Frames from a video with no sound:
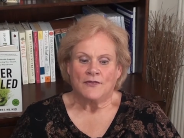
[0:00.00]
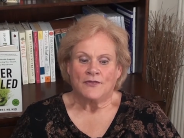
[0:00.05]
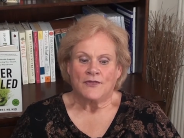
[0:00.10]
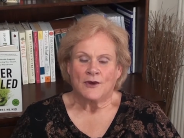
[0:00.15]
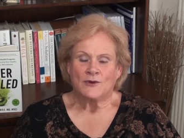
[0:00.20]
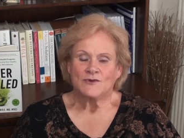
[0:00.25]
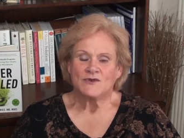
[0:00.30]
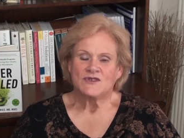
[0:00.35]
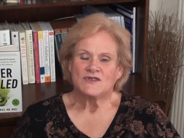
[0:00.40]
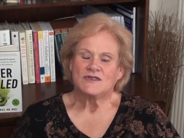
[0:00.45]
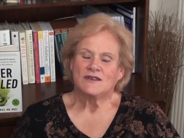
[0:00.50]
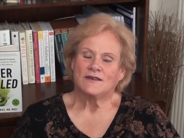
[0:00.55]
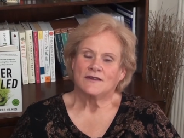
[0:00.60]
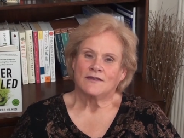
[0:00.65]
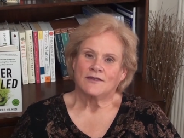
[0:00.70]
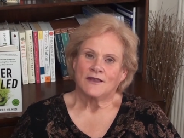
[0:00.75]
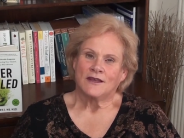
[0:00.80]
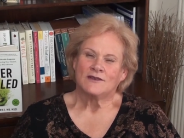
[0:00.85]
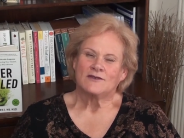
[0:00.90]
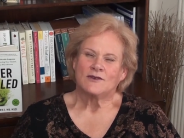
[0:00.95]
those
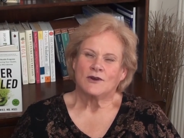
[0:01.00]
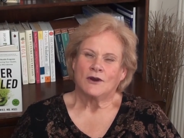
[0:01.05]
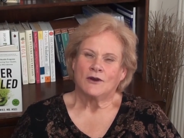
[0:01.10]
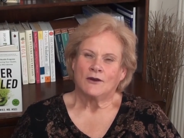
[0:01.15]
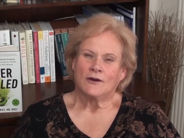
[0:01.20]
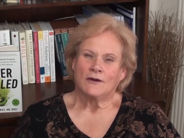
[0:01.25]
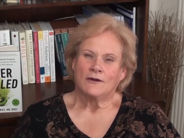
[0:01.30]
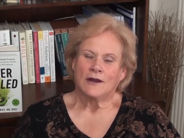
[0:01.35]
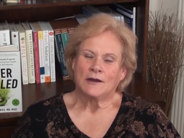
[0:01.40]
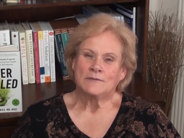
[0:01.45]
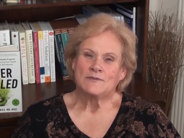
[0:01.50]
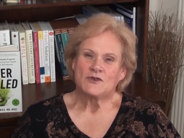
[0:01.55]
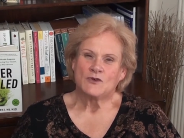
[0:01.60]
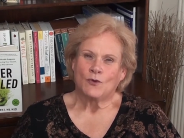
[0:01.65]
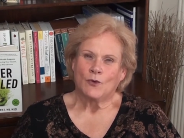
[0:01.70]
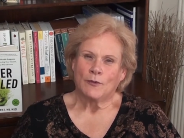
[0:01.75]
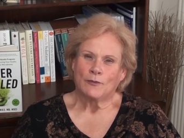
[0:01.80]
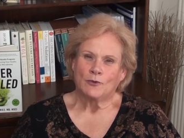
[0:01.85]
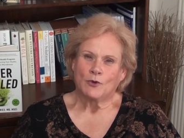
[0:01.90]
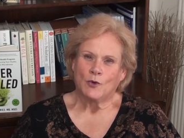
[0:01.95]
things are
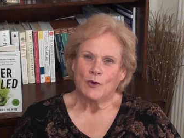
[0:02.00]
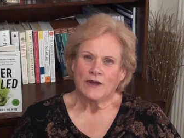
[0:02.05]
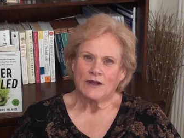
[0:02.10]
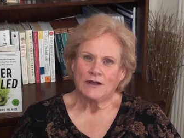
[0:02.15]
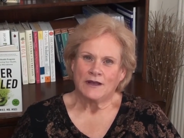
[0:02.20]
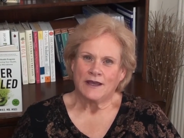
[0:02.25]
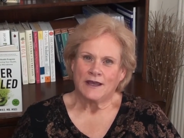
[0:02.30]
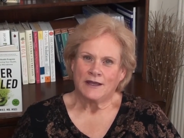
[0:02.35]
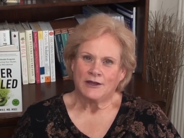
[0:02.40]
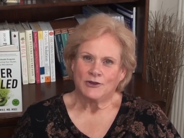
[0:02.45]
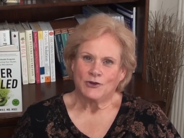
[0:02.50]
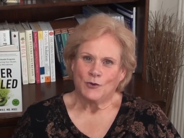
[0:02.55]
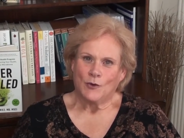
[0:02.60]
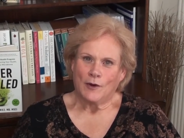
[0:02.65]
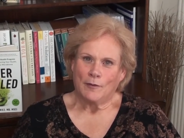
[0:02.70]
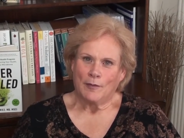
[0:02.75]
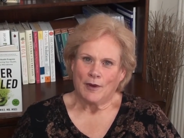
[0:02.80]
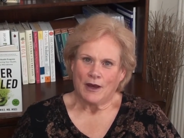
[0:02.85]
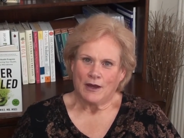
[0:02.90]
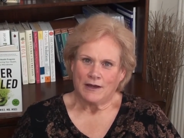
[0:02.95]
absorbed quickly into
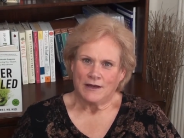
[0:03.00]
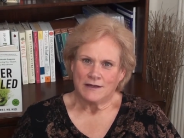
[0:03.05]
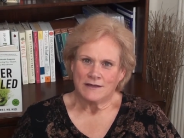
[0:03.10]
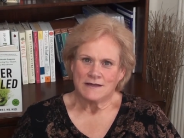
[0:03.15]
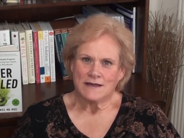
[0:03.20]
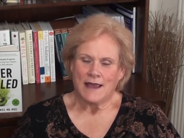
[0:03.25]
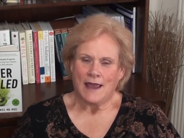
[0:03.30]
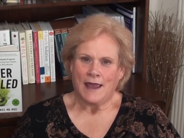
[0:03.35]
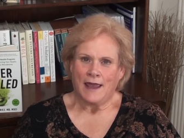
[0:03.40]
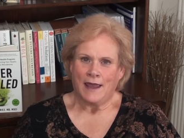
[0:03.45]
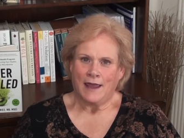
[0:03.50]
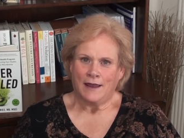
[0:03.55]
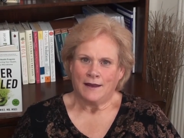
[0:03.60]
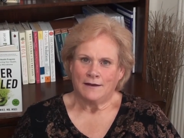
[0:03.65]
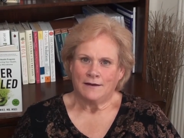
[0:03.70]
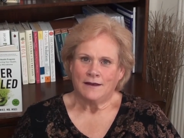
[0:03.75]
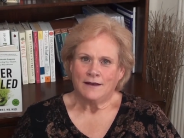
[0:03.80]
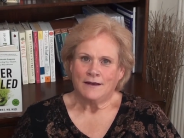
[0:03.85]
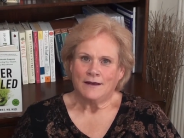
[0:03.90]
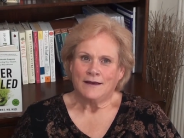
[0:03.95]
our bodies
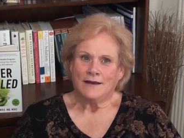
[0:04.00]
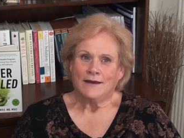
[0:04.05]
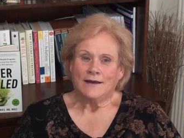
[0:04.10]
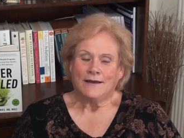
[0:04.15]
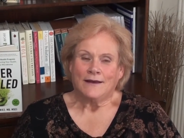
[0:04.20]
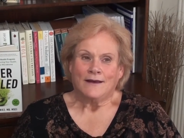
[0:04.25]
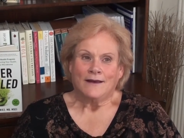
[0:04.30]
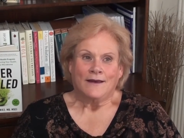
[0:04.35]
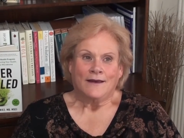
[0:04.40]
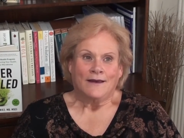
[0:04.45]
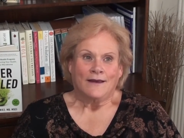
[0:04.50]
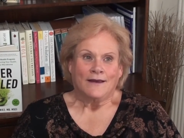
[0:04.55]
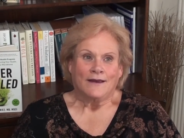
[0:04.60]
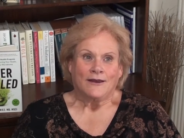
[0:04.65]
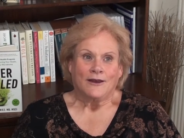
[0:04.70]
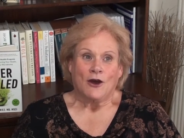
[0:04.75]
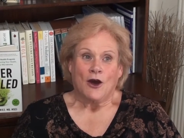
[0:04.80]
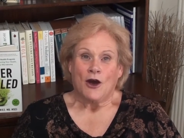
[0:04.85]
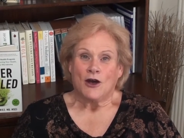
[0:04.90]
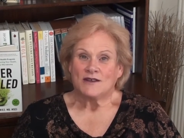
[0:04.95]
and
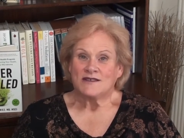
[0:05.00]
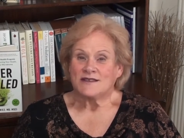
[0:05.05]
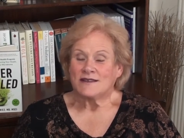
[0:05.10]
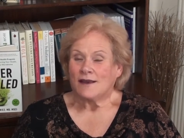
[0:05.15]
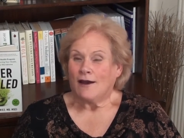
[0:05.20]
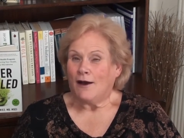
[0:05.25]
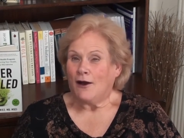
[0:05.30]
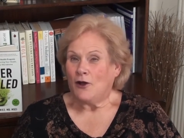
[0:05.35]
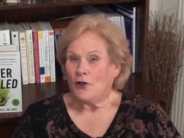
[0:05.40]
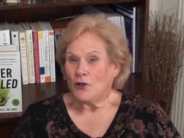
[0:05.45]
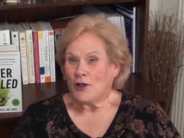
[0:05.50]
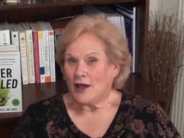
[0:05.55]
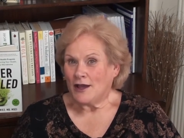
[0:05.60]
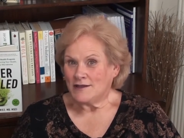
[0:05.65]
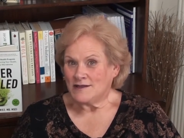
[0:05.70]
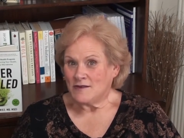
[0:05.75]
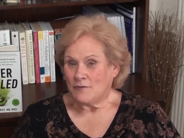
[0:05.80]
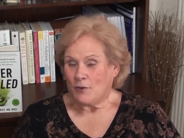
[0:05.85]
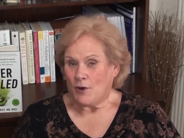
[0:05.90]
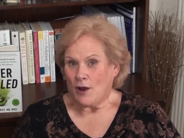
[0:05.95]
cause all
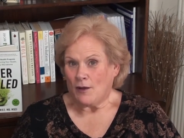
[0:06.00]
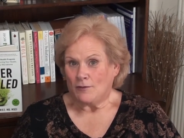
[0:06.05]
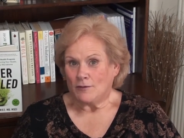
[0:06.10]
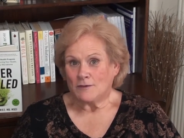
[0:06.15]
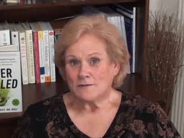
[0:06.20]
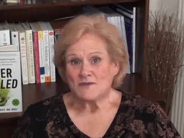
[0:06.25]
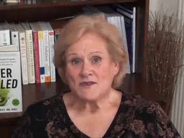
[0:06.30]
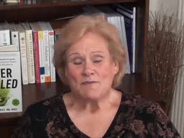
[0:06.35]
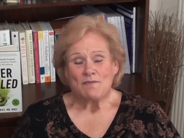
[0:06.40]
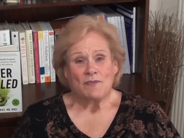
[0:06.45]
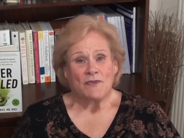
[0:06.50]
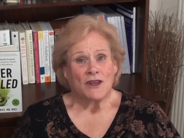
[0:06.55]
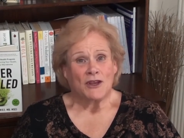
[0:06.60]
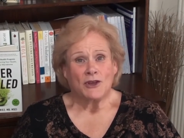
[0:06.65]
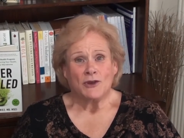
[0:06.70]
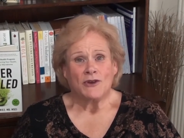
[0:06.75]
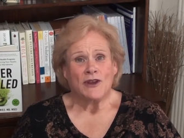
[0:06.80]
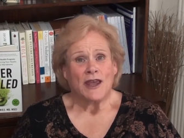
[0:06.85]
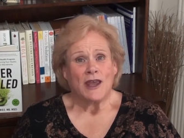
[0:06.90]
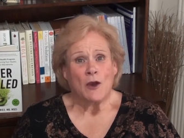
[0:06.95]
kinds of problems. Now
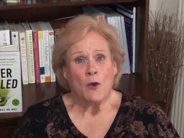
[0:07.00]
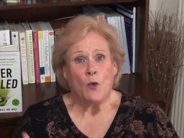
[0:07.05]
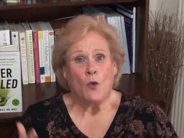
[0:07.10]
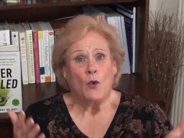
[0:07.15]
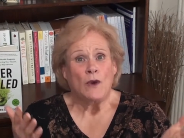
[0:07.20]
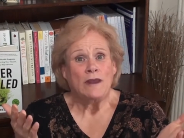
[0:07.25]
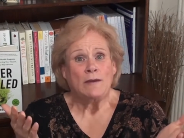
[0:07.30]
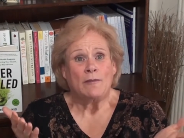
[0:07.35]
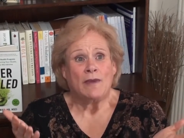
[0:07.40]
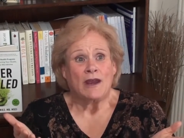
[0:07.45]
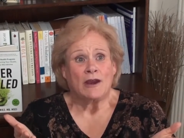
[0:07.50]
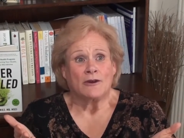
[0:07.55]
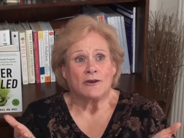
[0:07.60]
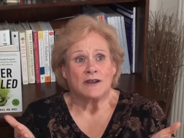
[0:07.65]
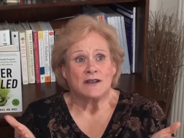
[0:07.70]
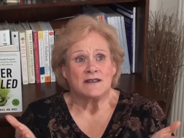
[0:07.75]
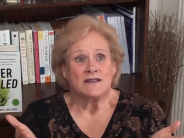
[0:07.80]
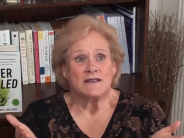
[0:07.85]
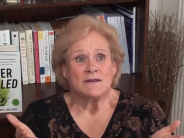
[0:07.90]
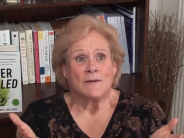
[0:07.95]
you take wheat
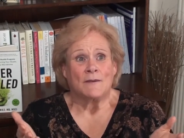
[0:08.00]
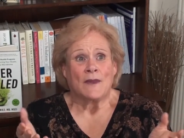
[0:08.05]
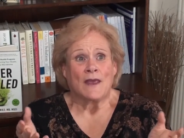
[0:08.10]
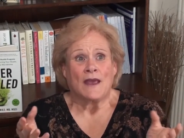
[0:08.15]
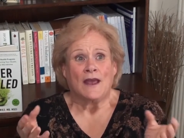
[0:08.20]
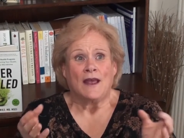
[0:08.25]
berries